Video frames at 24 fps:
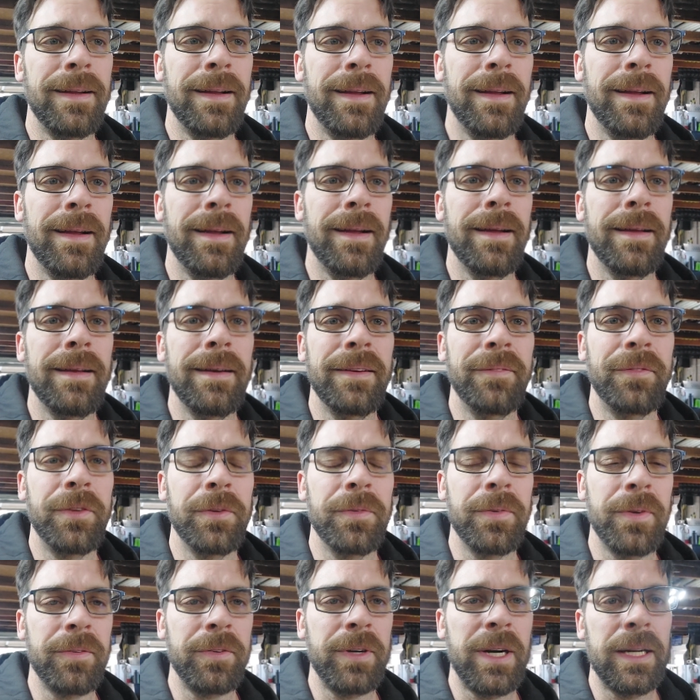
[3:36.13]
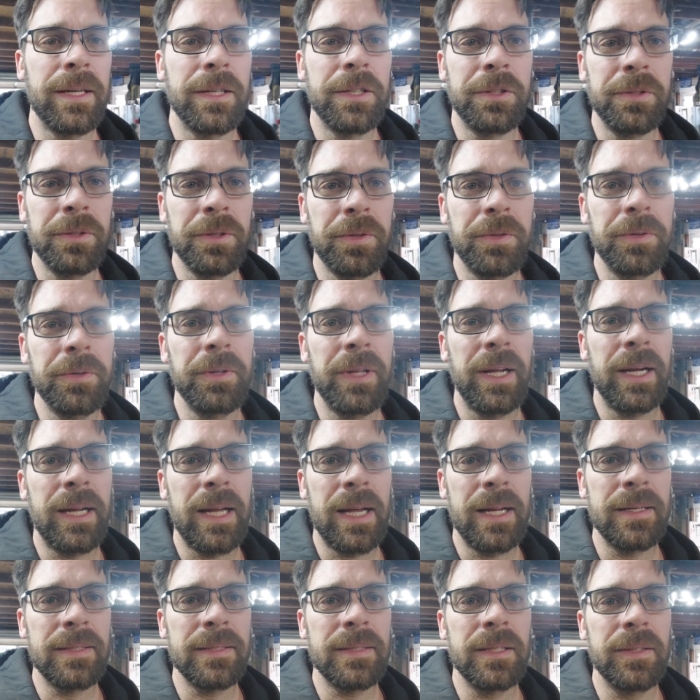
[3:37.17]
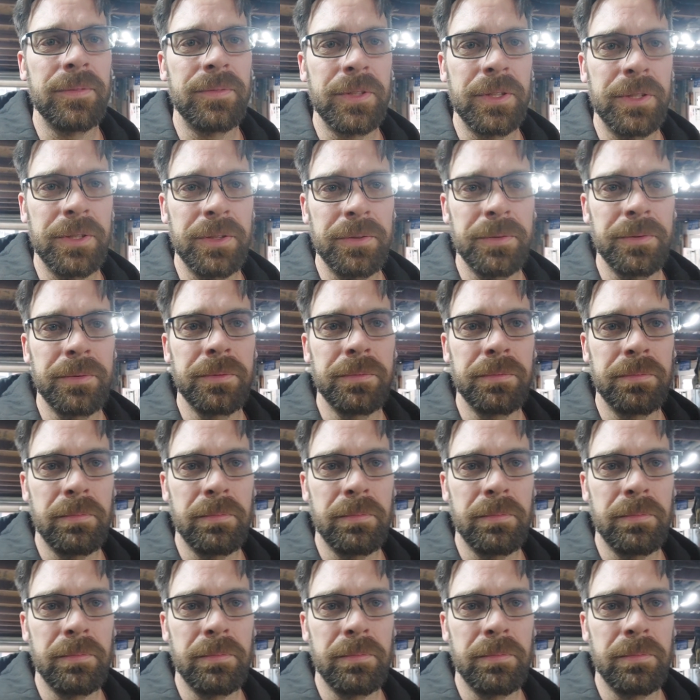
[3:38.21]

and if you've ever had to drill through that kind of stuff to do